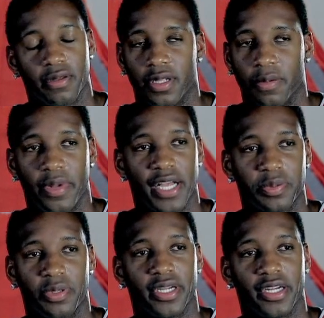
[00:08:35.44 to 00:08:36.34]
the
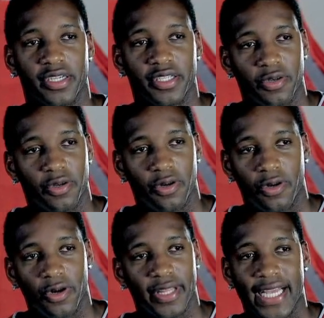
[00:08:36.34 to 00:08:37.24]
best players
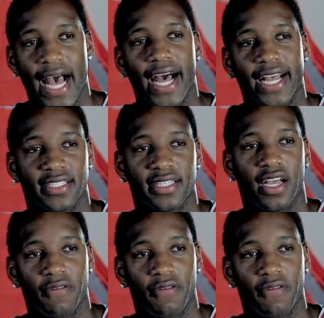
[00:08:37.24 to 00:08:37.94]
on the highest